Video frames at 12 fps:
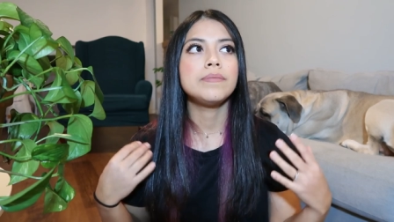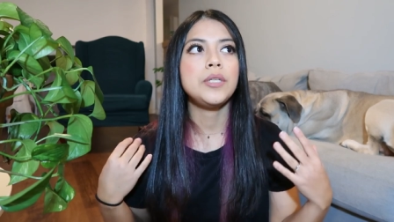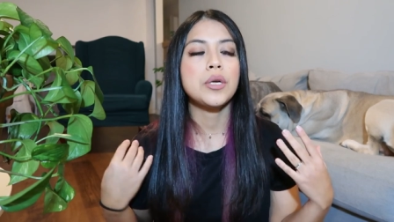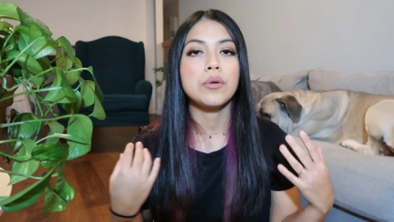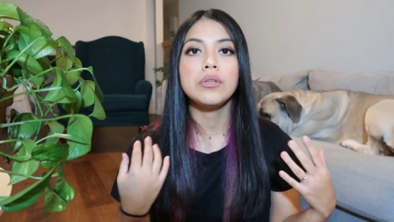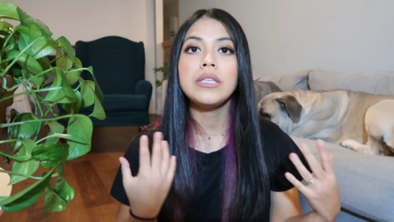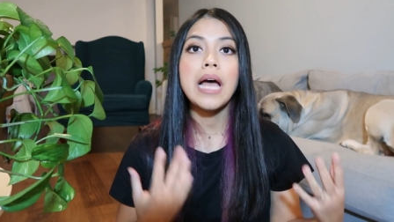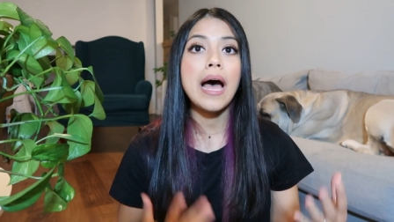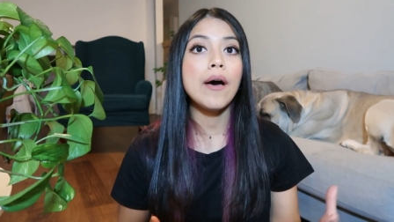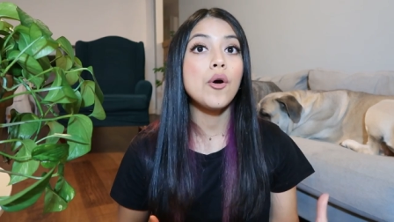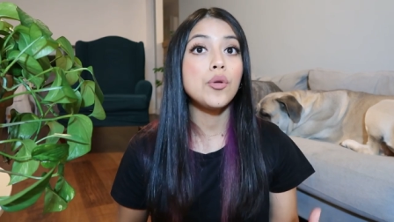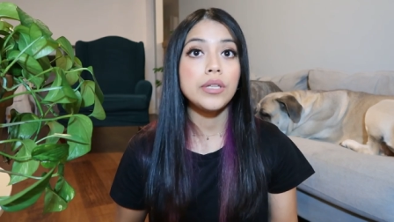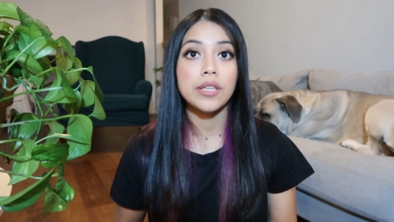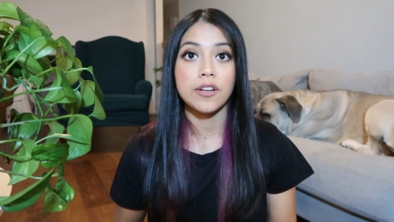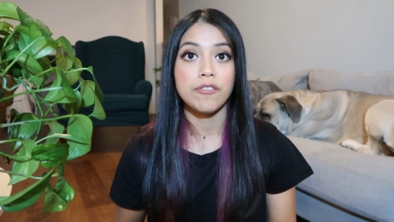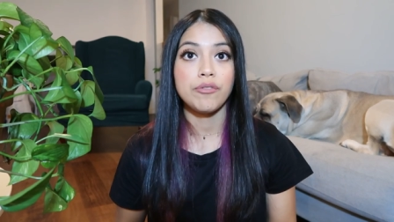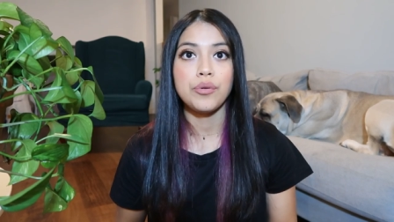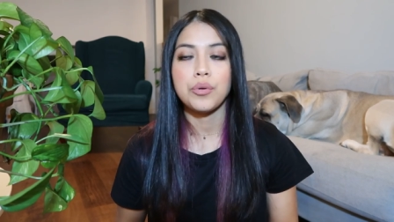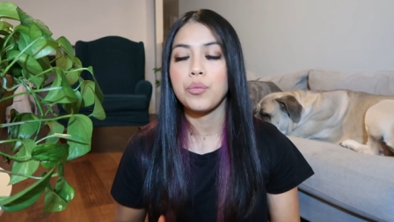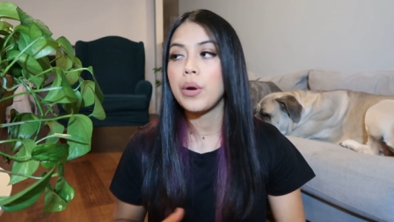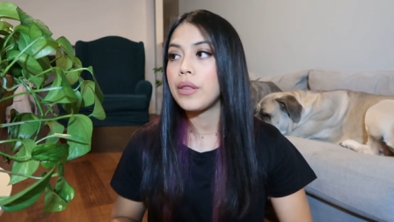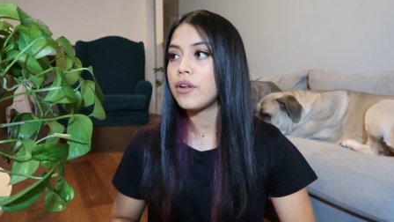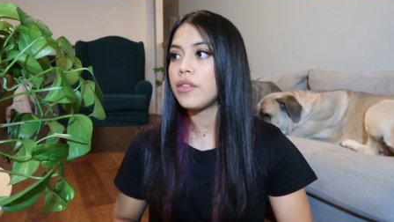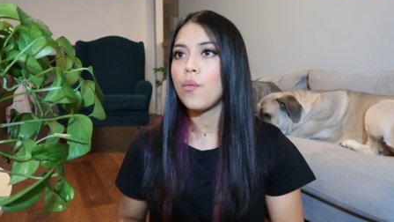you know, not only their food,
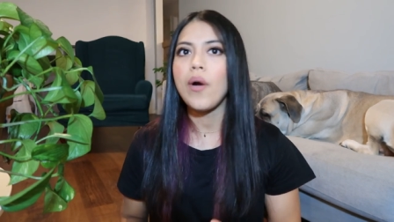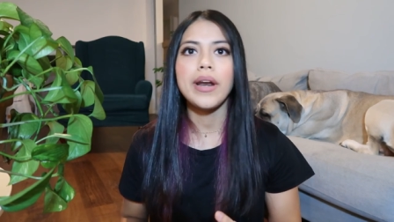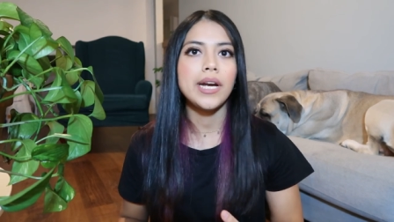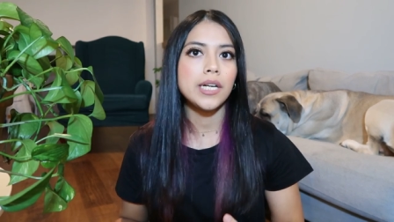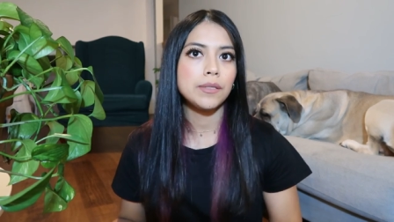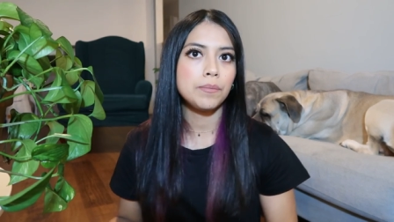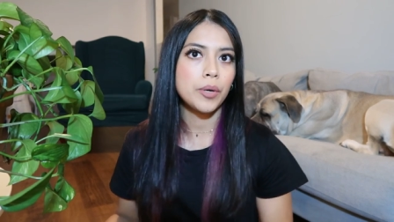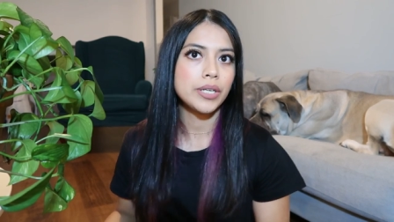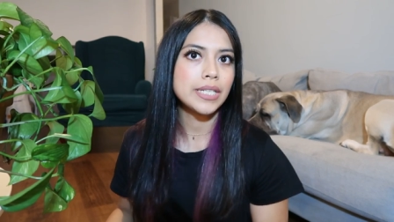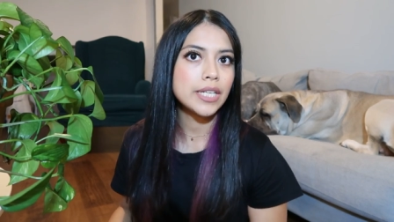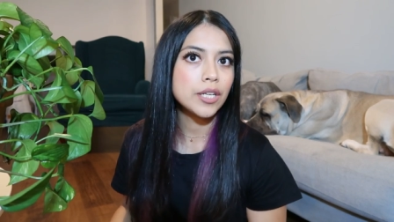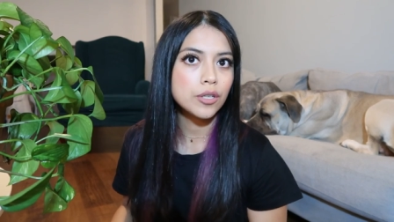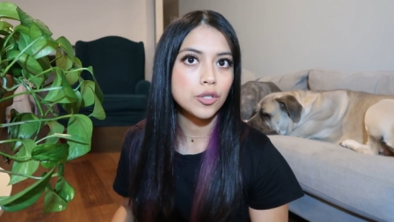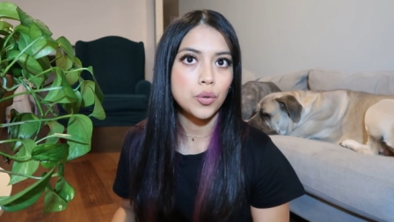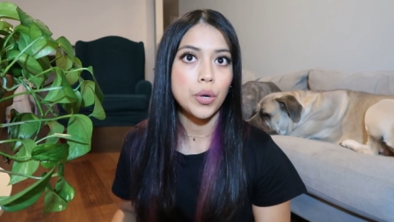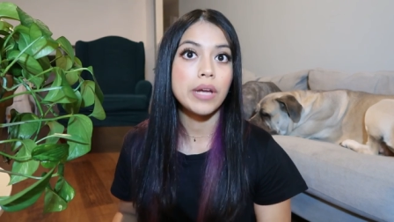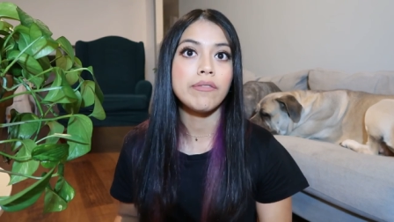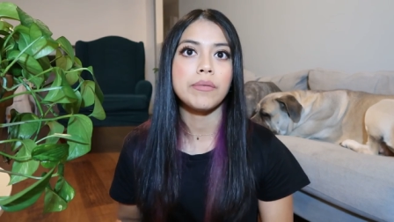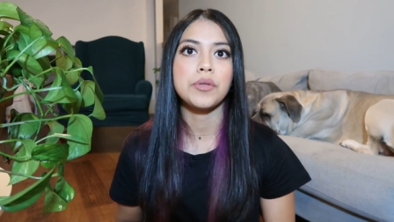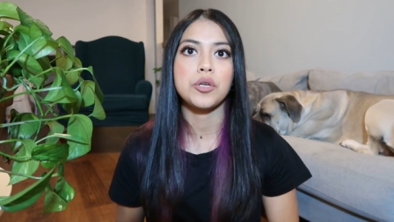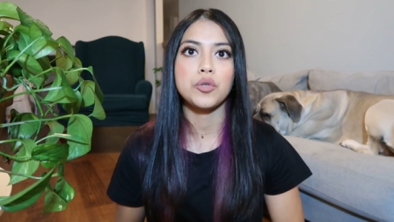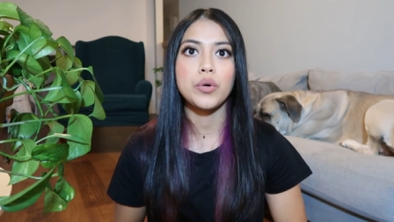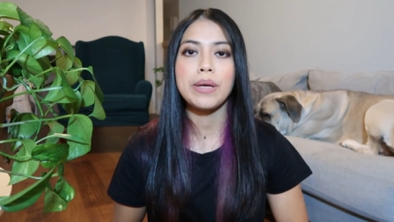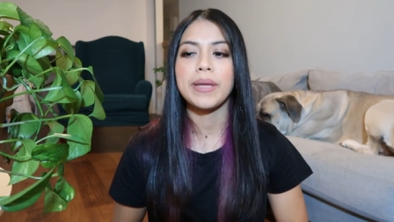whether they wanted a particular toy from
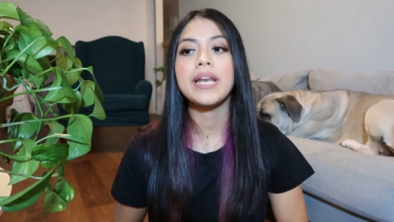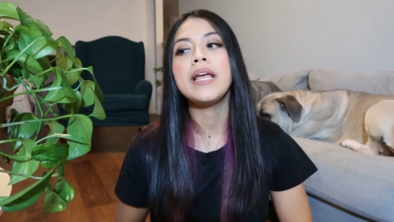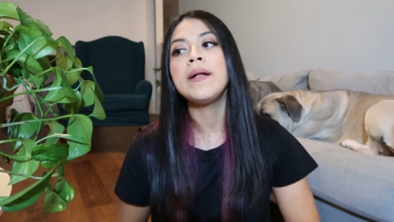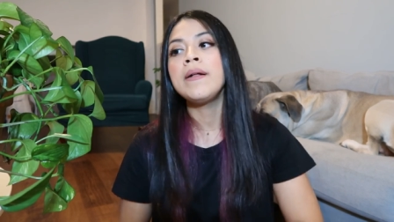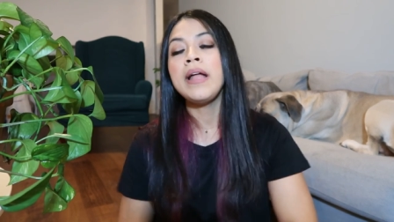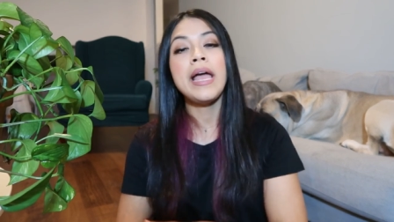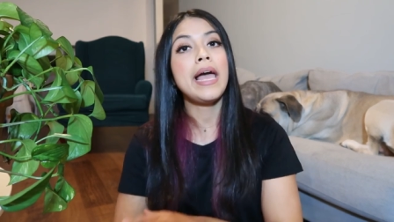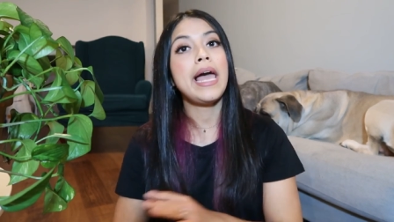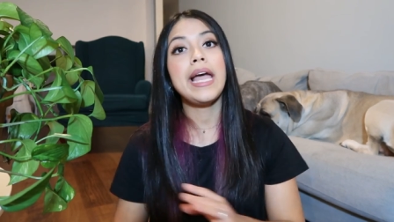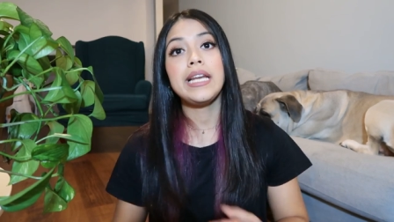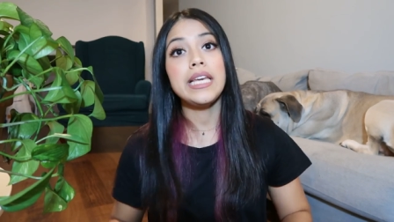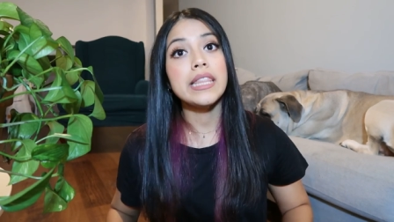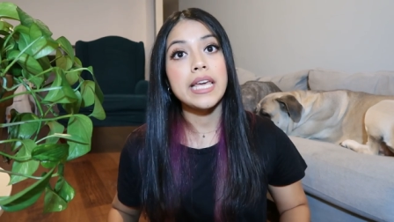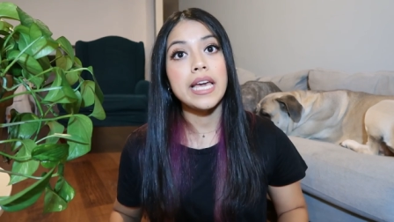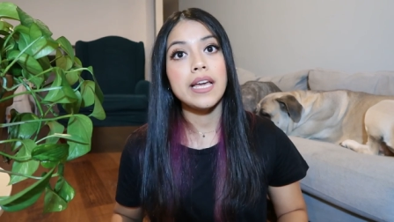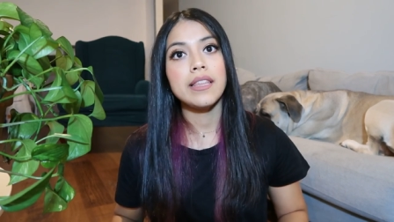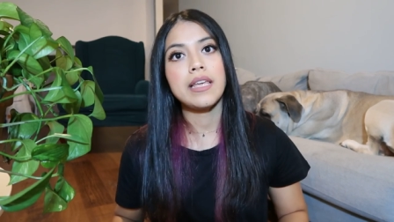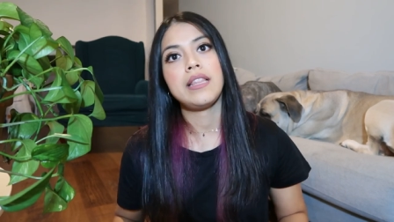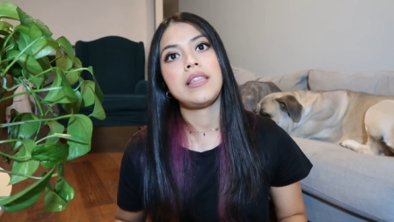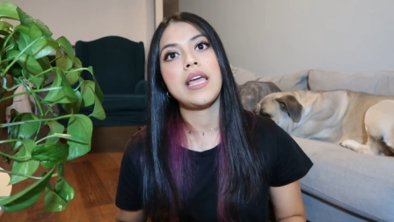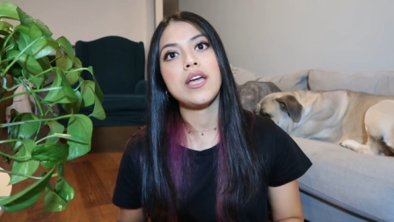their toy bin, anything that